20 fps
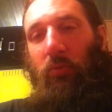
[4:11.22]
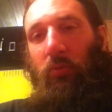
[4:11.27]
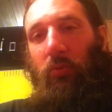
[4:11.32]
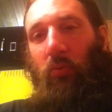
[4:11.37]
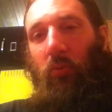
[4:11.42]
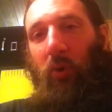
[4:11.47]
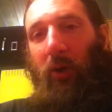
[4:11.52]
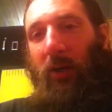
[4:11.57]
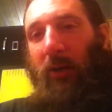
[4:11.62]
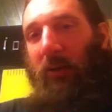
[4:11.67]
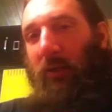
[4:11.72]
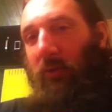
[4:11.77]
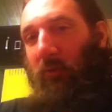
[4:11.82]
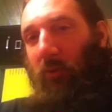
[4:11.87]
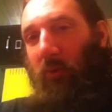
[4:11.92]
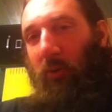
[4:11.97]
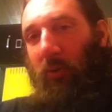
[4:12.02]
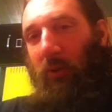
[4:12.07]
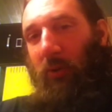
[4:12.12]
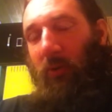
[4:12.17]
why these
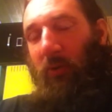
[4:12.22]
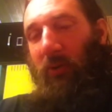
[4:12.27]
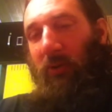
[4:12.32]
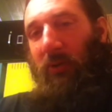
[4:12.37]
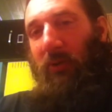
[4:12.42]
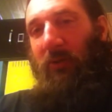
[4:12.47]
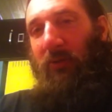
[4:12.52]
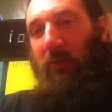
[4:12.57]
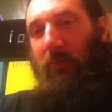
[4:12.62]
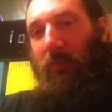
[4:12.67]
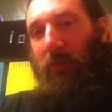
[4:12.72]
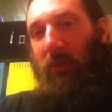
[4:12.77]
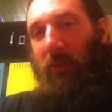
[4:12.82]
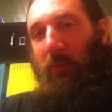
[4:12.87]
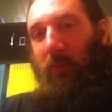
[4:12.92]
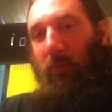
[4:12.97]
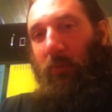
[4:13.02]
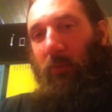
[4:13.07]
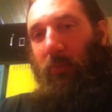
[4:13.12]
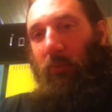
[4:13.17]
ordinary, decent
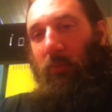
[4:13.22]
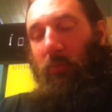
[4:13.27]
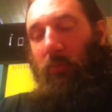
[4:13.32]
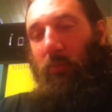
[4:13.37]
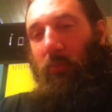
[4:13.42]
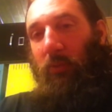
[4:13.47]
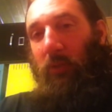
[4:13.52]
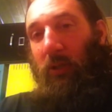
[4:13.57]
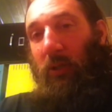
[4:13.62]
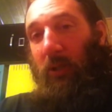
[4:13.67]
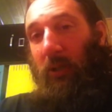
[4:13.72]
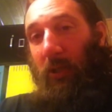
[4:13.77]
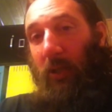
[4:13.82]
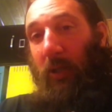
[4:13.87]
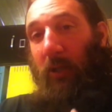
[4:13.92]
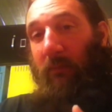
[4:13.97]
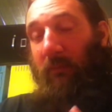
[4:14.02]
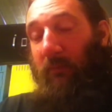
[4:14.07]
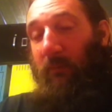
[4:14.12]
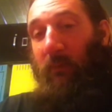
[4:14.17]
people, and
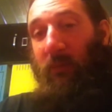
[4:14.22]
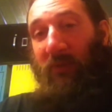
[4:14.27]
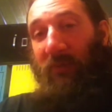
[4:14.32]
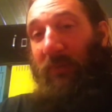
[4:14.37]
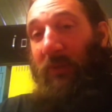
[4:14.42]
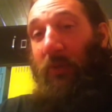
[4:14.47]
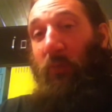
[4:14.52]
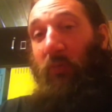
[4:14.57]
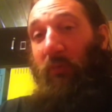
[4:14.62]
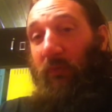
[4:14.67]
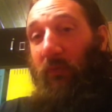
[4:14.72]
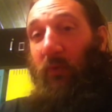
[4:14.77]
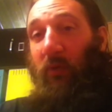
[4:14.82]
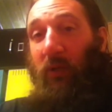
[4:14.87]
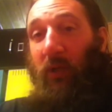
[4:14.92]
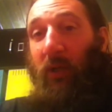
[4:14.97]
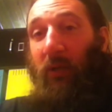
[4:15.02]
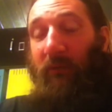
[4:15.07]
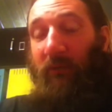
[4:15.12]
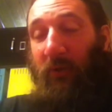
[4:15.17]
I speak with full
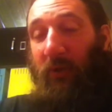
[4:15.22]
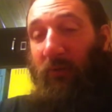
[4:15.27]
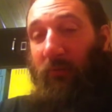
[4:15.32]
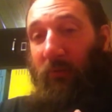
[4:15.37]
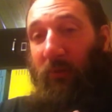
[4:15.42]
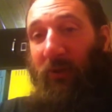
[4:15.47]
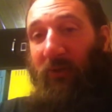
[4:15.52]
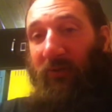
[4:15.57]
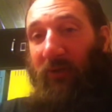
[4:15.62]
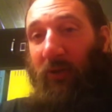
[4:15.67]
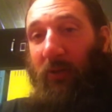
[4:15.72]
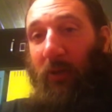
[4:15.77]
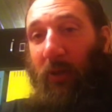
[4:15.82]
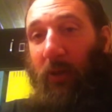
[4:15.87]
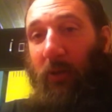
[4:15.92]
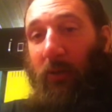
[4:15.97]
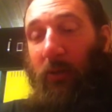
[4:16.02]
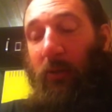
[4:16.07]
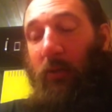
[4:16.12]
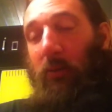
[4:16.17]
confidence when I say that,
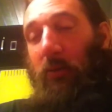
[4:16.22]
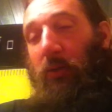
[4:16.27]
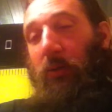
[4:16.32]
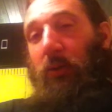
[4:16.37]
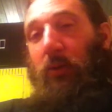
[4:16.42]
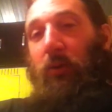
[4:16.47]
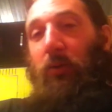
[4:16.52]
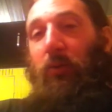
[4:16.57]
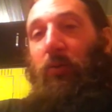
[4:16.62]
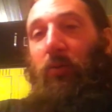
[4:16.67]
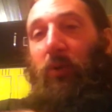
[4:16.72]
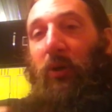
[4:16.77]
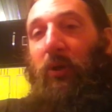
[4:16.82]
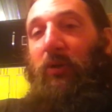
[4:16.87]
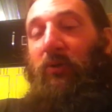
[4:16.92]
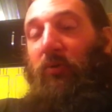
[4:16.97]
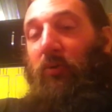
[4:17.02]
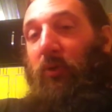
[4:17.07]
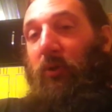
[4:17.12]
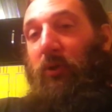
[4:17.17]
why
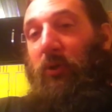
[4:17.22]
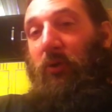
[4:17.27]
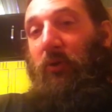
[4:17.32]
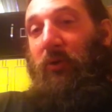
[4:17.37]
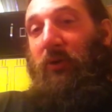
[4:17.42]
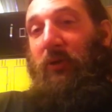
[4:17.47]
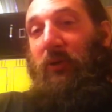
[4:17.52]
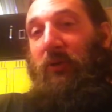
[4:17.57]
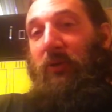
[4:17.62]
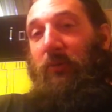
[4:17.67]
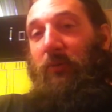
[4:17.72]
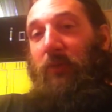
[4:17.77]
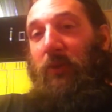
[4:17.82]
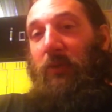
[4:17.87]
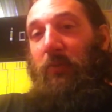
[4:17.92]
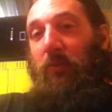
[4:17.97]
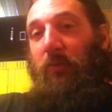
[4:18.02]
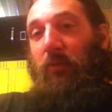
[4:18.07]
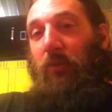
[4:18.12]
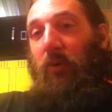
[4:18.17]
these ordinary, decent
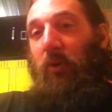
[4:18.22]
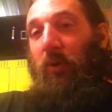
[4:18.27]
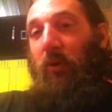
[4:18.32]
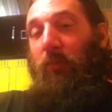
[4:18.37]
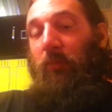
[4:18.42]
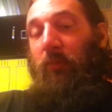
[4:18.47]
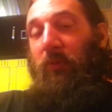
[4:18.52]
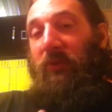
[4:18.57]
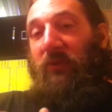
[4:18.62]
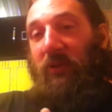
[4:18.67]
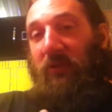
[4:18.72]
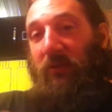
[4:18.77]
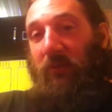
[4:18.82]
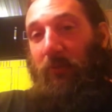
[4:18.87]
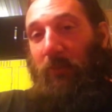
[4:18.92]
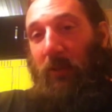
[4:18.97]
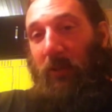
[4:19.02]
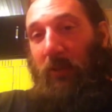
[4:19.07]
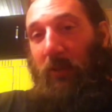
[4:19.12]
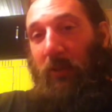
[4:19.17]
people are
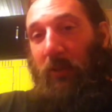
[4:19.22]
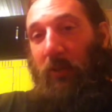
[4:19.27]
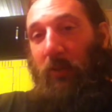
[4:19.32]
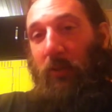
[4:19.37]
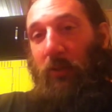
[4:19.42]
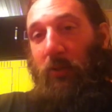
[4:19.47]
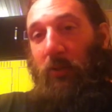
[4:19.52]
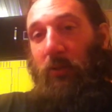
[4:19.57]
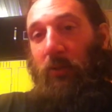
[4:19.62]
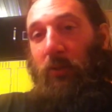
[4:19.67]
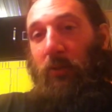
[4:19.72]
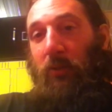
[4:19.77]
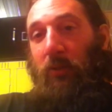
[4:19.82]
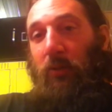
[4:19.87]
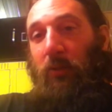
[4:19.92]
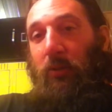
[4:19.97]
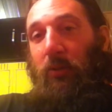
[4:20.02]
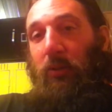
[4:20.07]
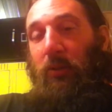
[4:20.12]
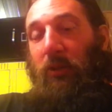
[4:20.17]
participating
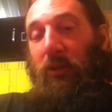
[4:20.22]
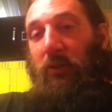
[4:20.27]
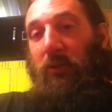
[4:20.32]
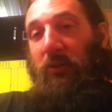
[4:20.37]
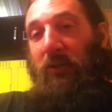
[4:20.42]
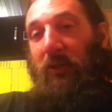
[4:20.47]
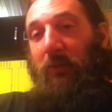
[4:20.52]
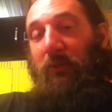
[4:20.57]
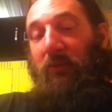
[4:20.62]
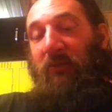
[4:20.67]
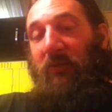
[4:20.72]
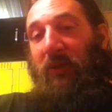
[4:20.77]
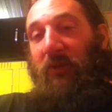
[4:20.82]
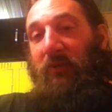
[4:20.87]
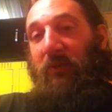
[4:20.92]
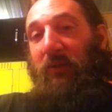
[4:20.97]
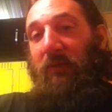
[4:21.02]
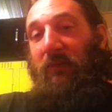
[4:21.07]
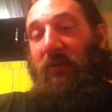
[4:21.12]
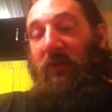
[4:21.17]
in the type of
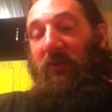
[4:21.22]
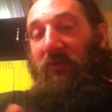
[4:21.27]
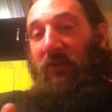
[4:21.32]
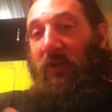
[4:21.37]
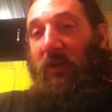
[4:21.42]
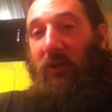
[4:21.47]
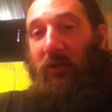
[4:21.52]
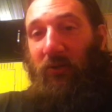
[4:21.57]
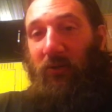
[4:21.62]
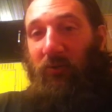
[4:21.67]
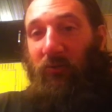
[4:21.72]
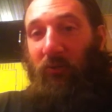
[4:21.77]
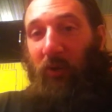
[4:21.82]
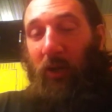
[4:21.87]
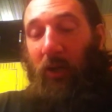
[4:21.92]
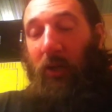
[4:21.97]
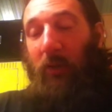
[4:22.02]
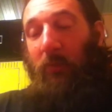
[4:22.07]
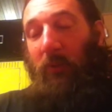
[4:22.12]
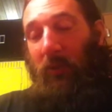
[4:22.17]
activities that I
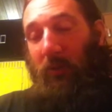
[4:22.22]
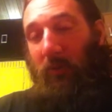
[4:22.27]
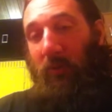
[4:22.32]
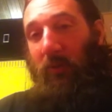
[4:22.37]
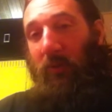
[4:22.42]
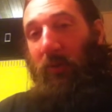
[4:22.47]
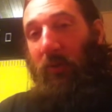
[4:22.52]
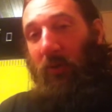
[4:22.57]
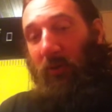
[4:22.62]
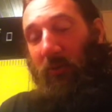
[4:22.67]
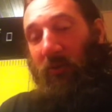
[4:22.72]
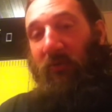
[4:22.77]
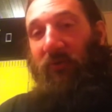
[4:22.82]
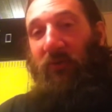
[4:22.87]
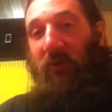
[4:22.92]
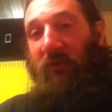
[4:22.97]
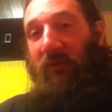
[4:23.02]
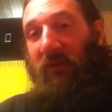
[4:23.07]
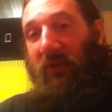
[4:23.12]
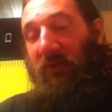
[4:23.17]
describe and other
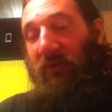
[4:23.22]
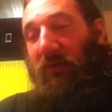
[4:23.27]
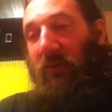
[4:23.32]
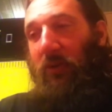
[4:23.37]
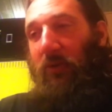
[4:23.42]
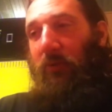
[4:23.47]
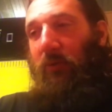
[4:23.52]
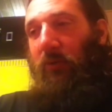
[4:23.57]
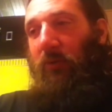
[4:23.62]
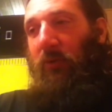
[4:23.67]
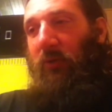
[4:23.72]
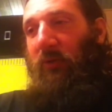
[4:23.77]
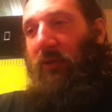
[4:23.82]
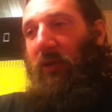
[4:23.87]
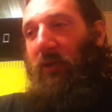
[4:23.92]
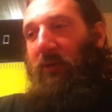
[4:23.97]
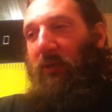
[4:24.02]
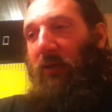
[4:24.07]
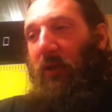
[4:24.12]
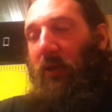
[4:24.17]
stuff that's done during the
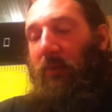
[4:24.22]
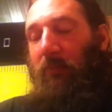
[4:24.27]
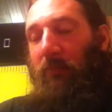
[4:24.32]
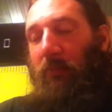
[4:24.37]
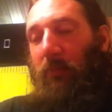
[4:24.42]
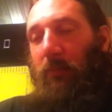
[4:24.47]
daytime.